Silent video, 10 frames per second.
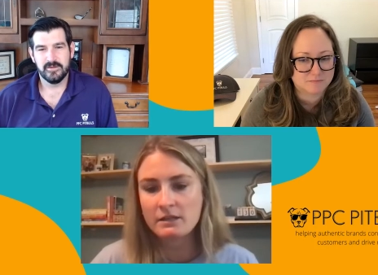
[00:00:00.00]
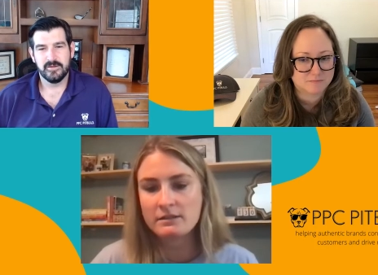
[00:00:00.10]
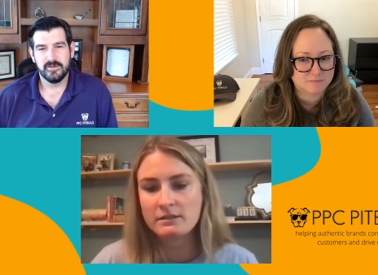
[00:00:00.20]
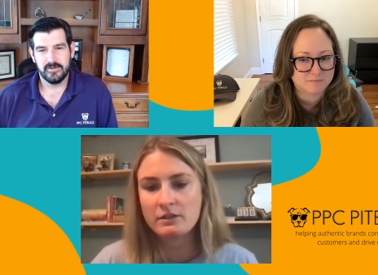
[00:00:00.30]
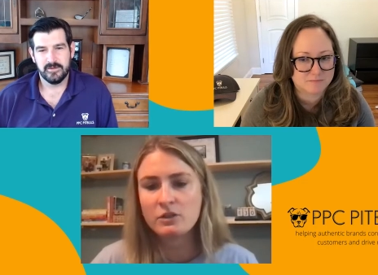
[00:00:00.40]

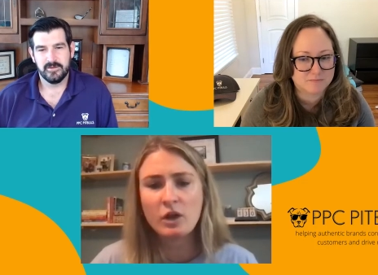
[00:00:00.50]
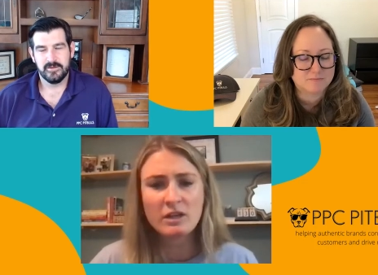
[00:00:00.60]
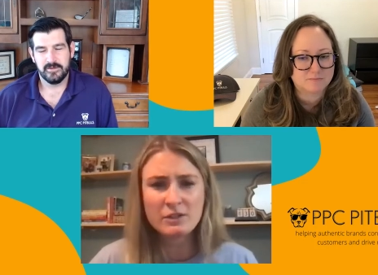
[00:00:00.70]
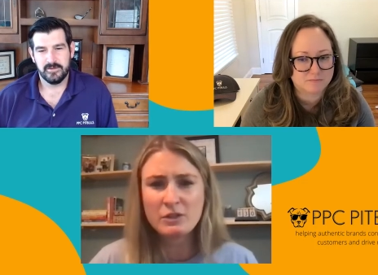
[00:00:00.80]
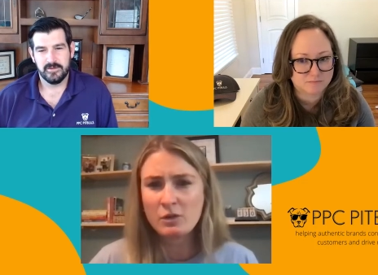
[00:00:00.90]
Speaker 1: is you
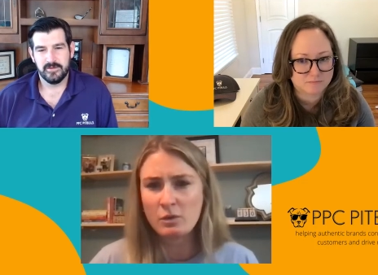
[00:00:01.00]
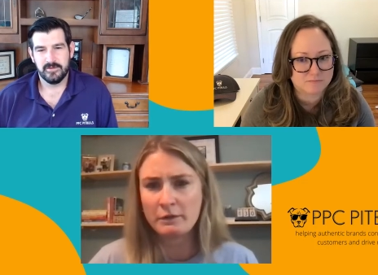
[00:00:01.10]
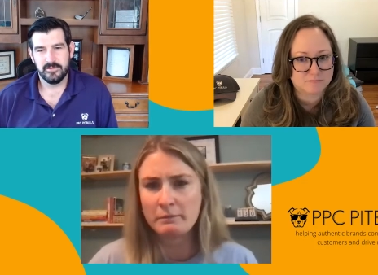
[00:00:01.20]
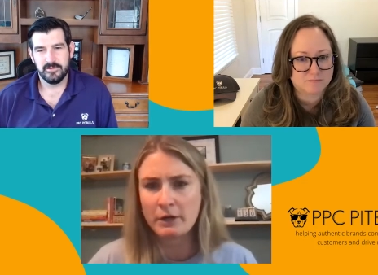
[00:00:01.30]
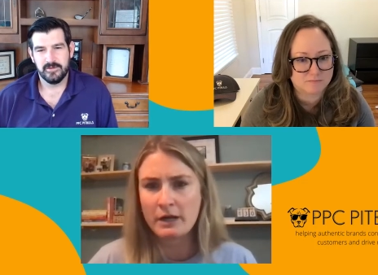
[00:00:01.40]
also don't want to
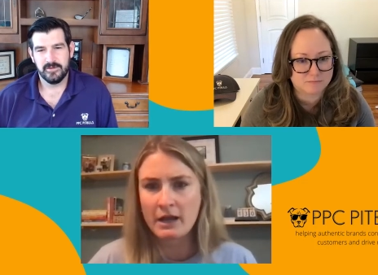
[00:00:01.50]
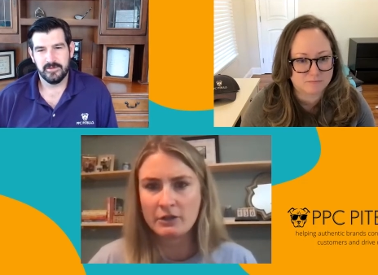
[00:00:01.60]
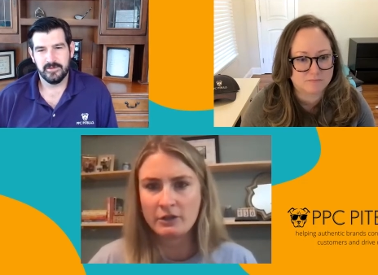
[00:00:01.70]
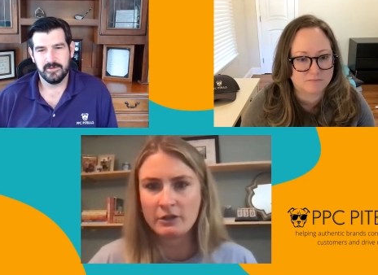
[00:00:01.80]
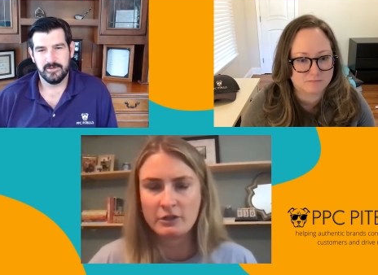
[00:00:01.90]
burn out
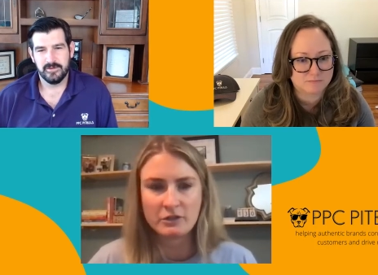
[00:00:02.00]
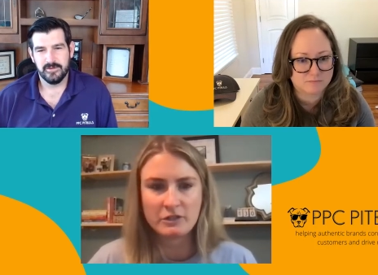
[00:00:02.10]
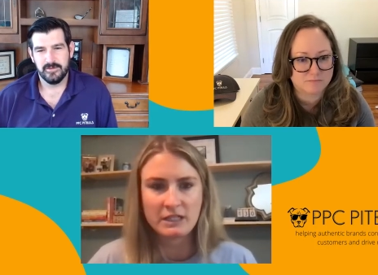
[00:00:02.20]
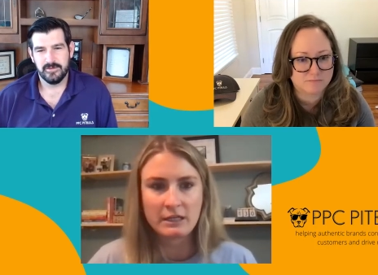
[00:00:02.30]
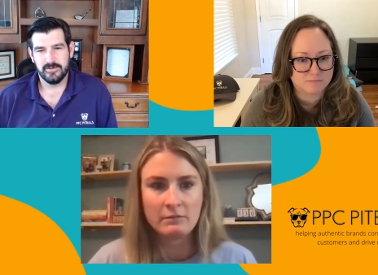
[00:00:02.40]
your your
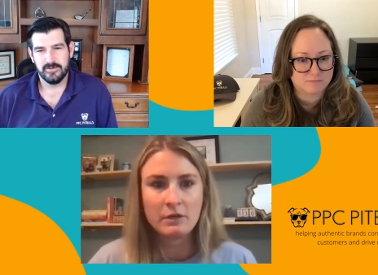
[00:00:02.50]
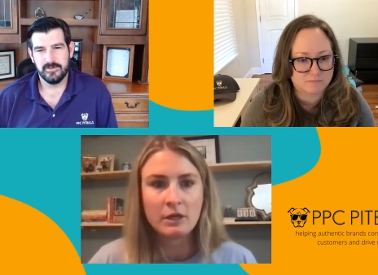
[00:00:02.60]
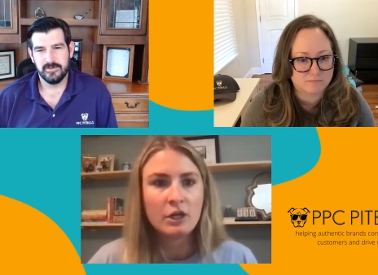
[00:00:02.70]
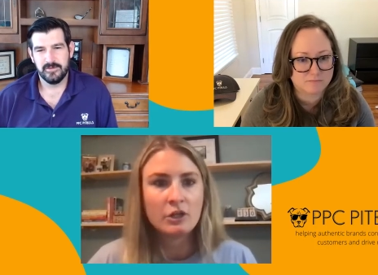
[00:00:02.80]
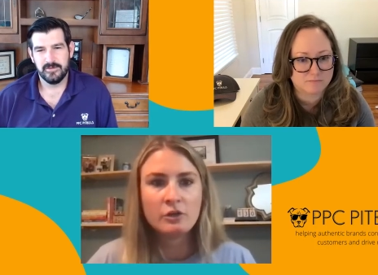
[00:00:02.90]
team
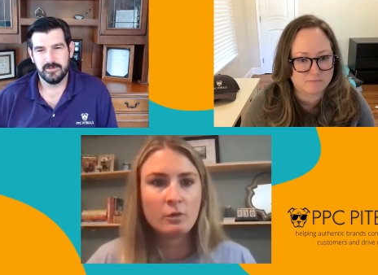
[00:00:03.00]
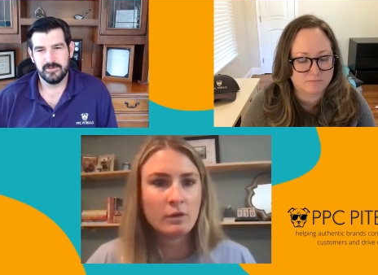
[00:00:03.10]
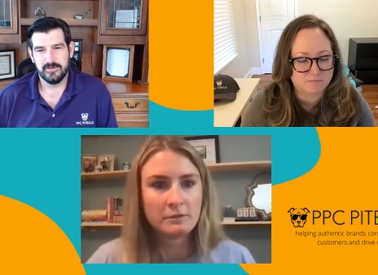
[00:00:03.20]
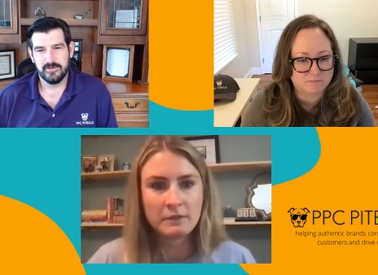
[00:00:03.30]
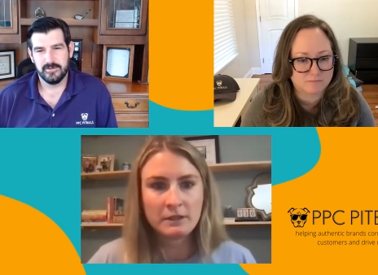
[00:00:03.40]
you don't
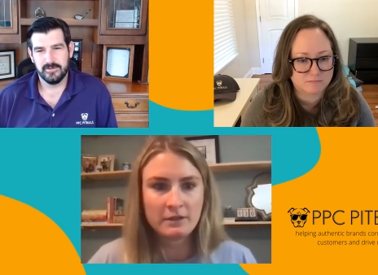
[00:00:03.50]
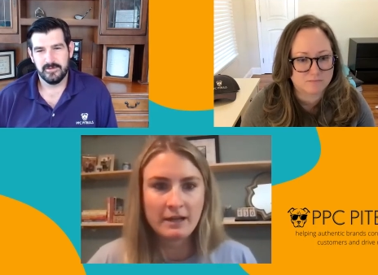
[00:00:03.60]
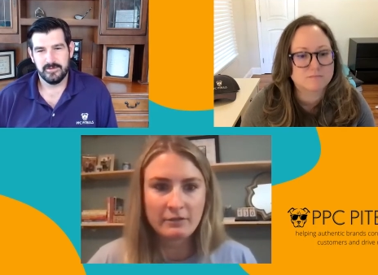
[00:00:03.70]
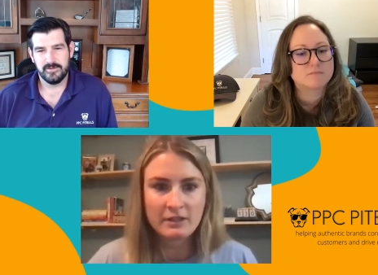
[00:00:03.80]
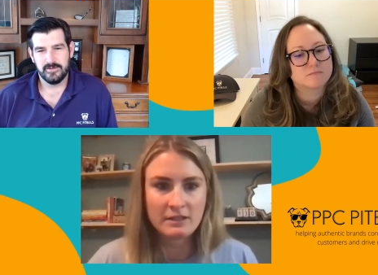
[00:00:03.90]
want to be on
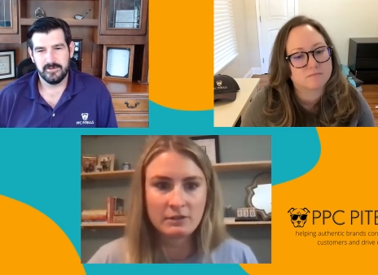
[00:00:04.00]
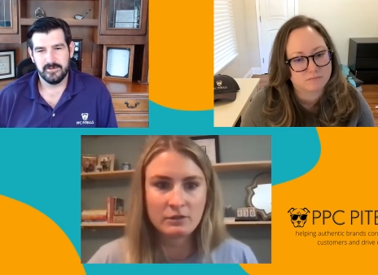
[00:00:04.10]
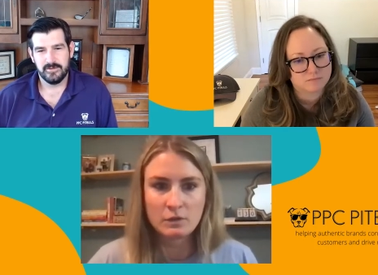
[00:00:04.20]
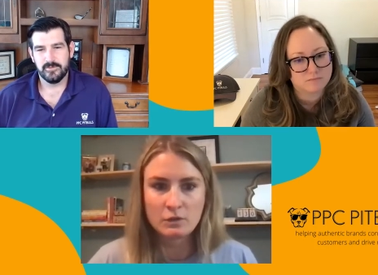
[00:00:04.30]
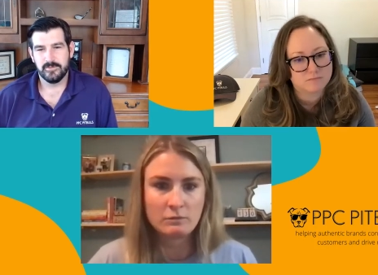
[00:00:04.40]
every single
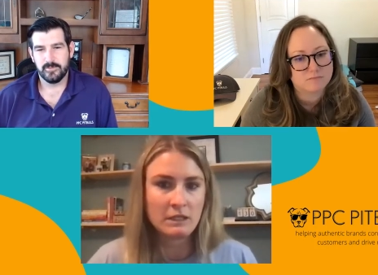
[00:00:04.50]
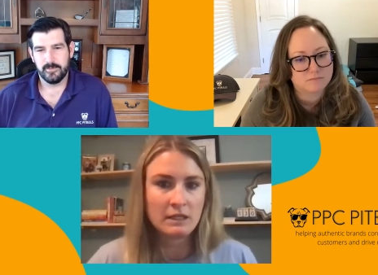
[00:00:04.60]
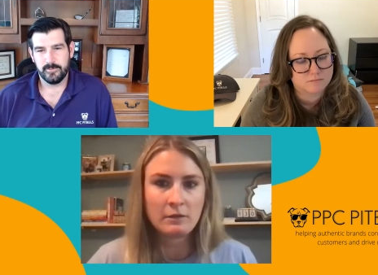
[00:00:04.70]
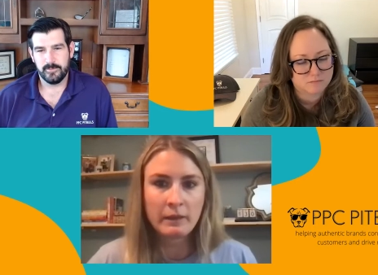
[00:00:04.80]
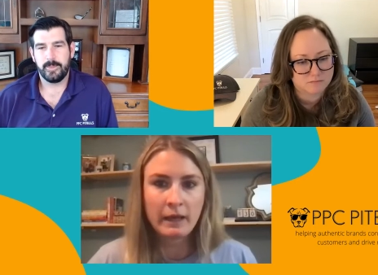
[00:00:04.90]
social
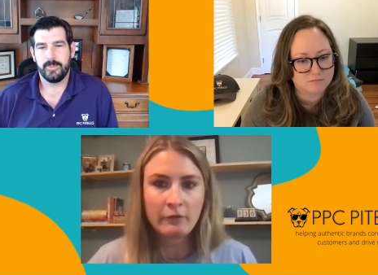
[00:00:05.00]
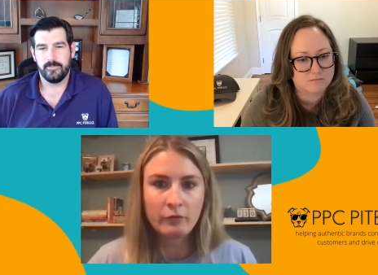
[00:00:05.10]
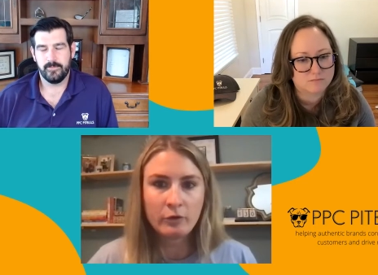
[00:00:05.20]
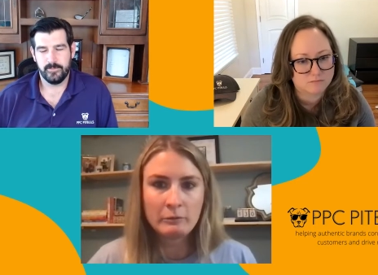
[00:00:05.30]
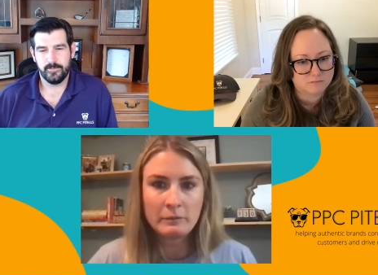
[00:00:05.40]
media
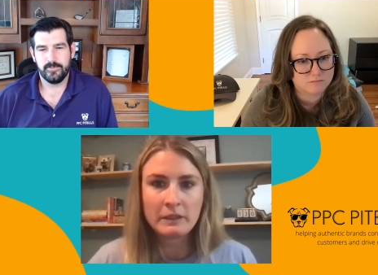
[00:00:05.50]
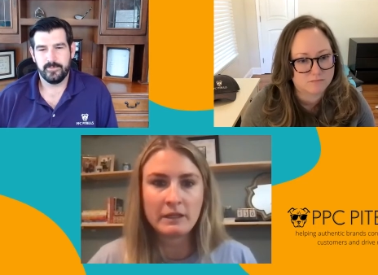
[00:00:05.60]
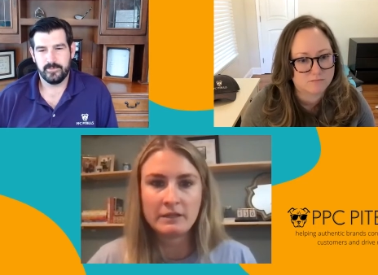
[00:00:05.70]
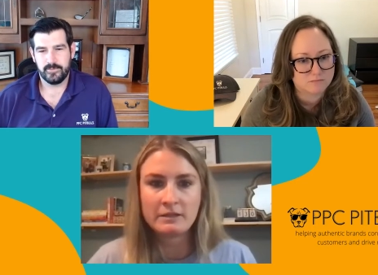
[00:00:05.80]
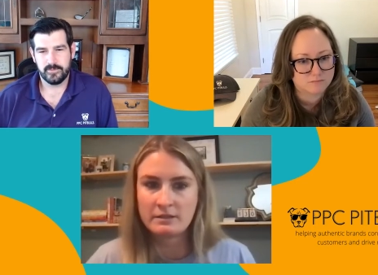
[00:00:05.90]
platform
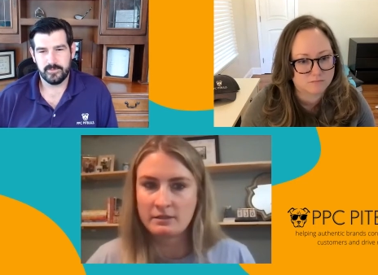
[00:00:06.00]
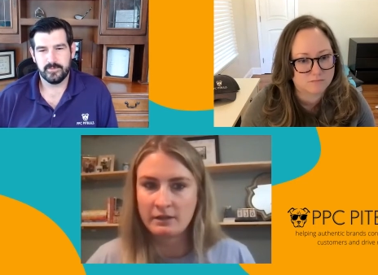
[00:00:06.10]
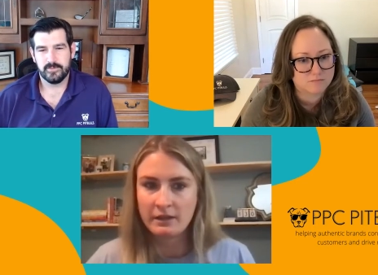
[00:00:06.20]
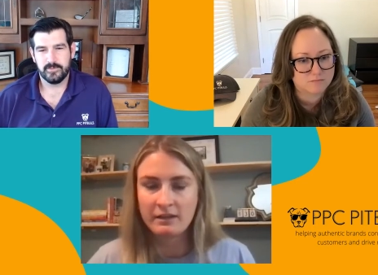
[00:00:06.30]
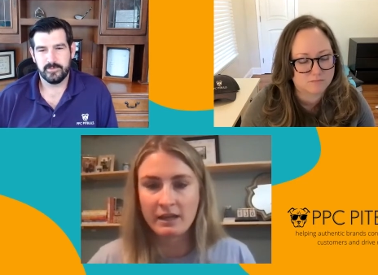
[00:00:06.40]
because
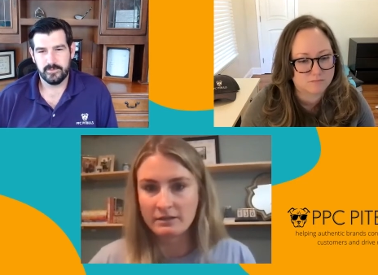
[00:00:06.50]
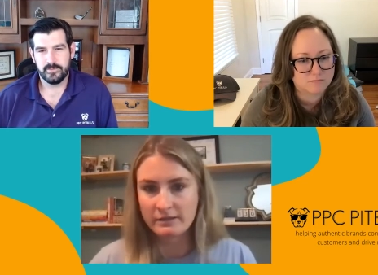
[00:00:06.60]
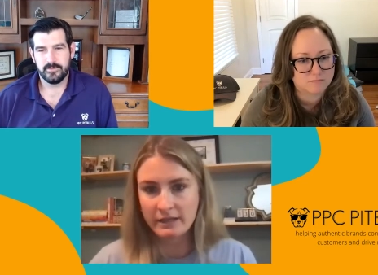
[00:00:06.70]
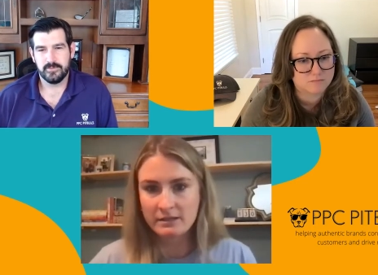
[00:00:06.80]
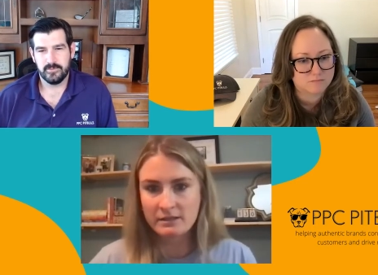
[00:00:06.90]
they
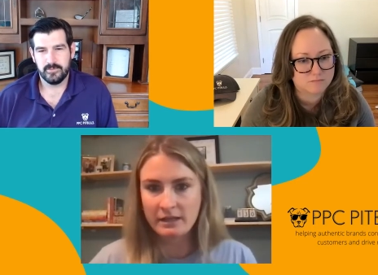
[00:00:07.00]
exist.